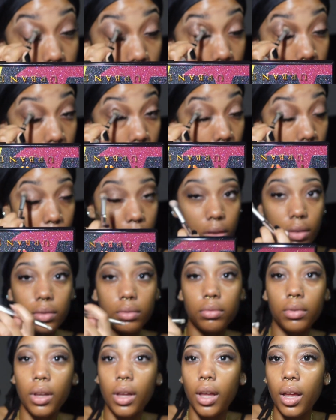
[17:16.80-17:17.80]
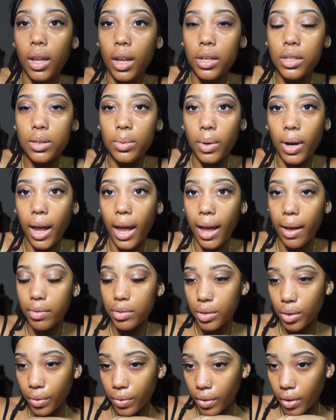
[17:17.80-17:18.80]
trying. This is what I have
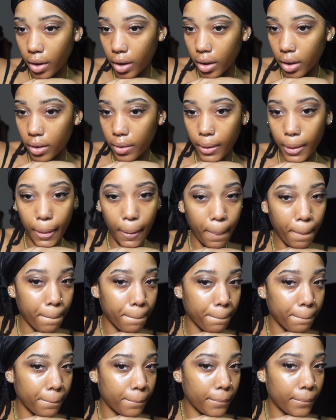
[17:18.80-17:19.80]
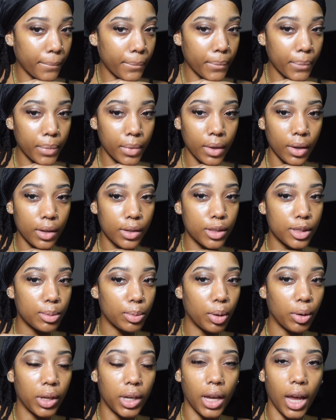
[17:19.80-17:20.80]
so far.
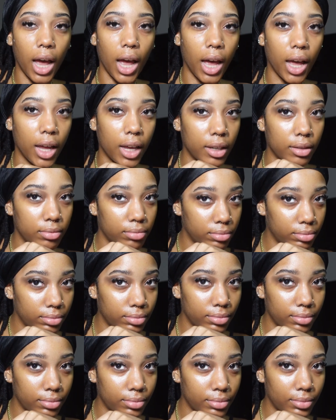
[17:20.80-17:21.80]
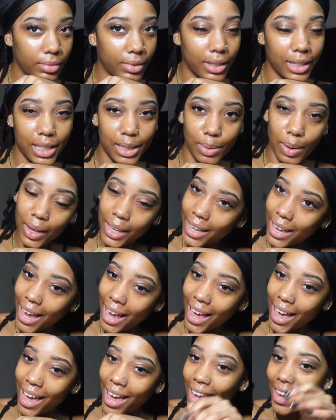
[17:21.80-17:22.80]
Smoky eye. So
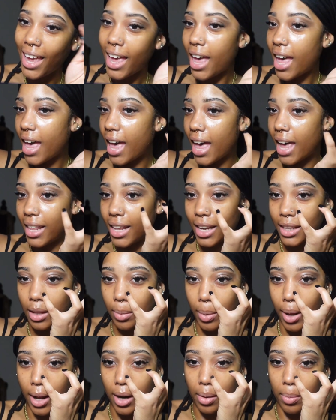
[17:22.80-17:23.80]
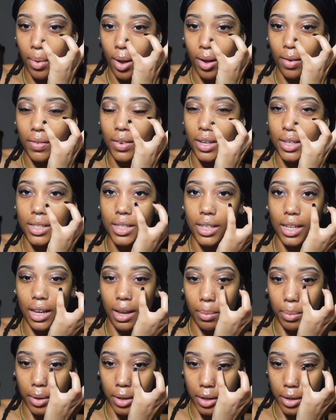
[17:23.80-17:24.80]
yay! And at the bottom, obviously,
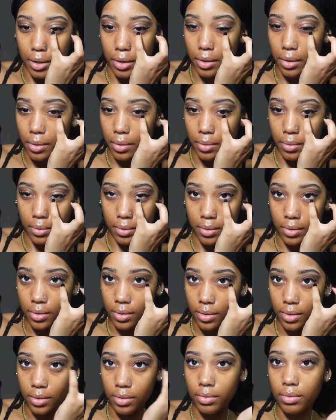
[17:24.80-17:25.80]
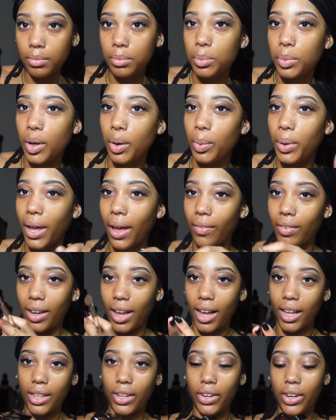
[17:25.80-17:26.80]
I'm going to do, but we haven't
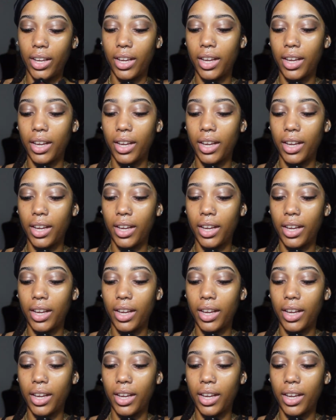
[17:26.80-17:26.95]
gotten